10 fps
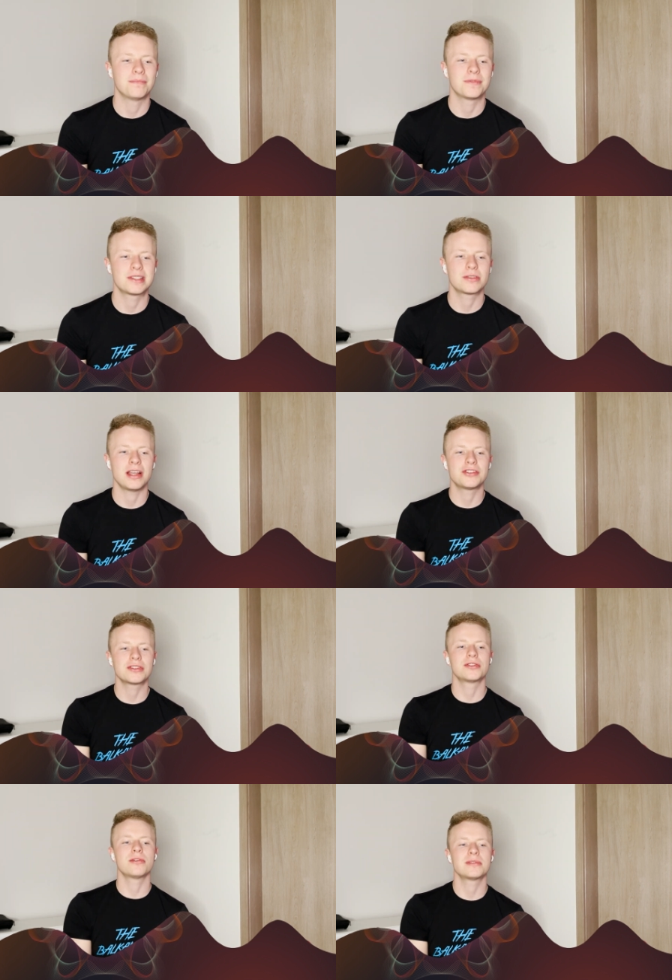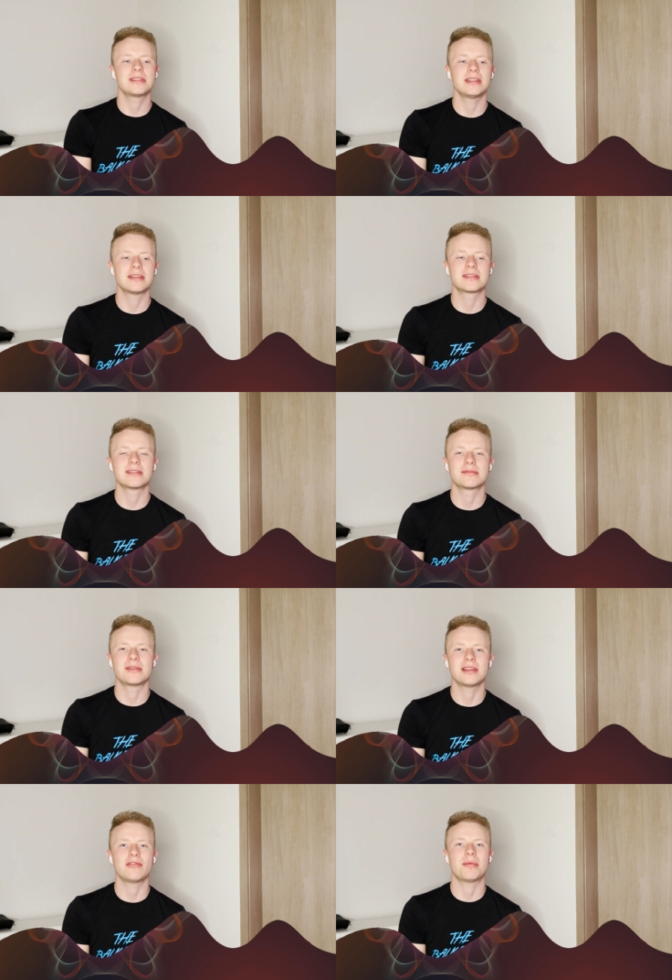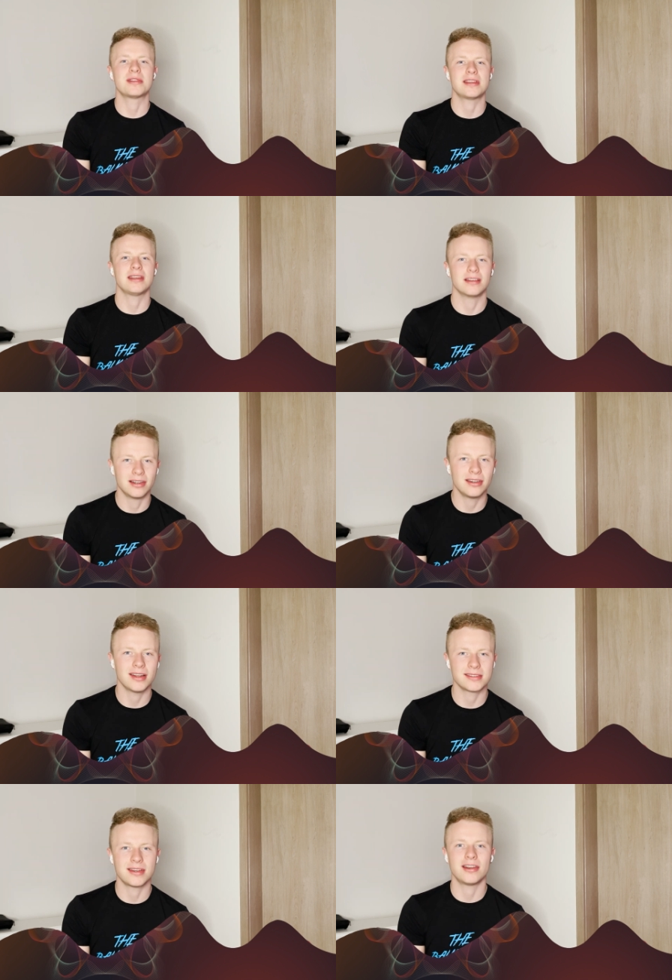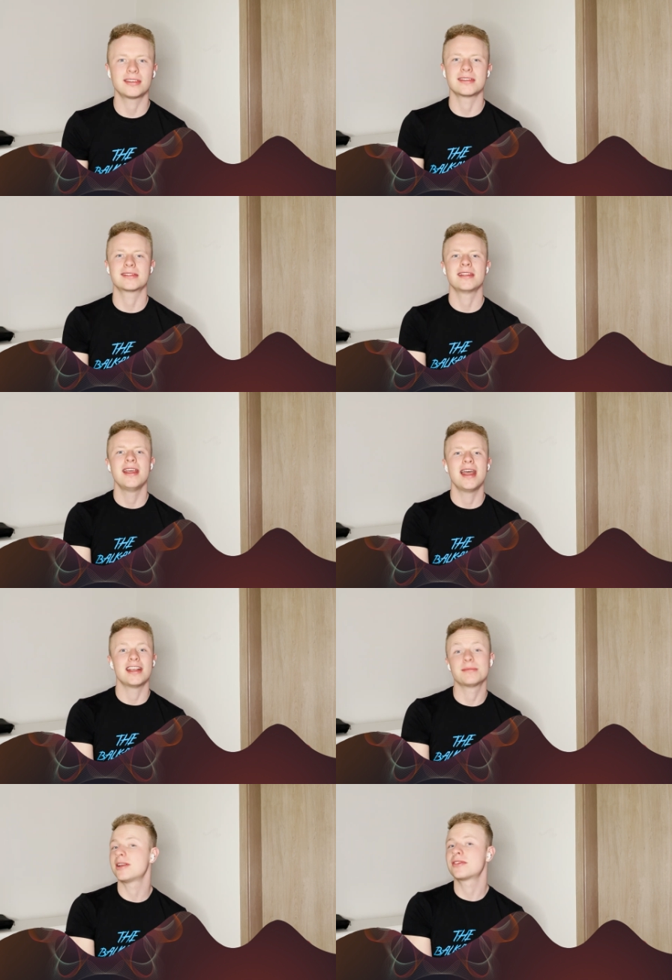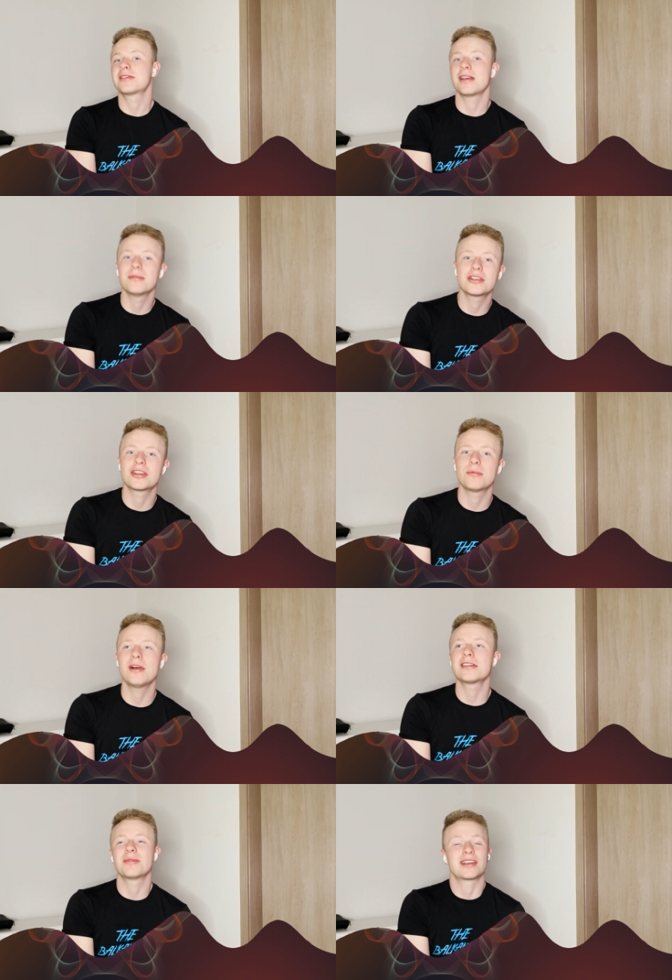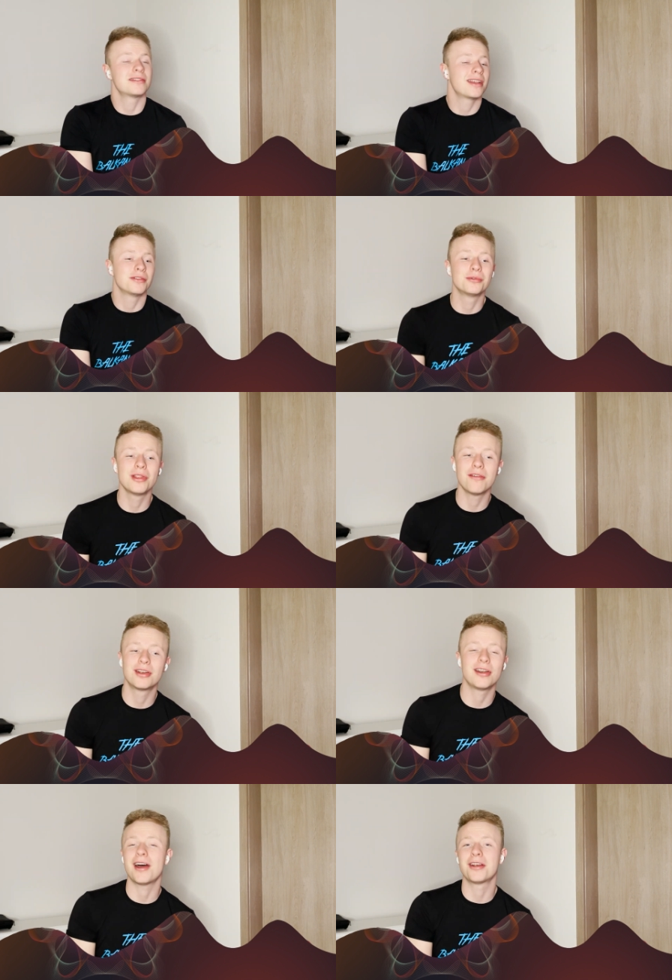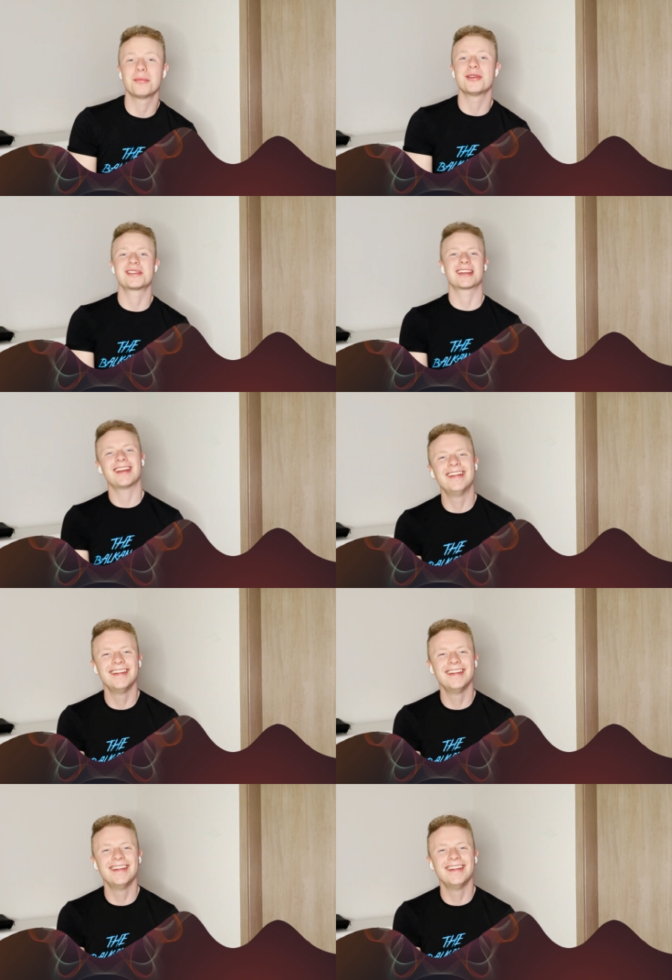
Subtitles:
So I just don't see this as really representing her as an artist as much as I wish it was, because I do love her other music.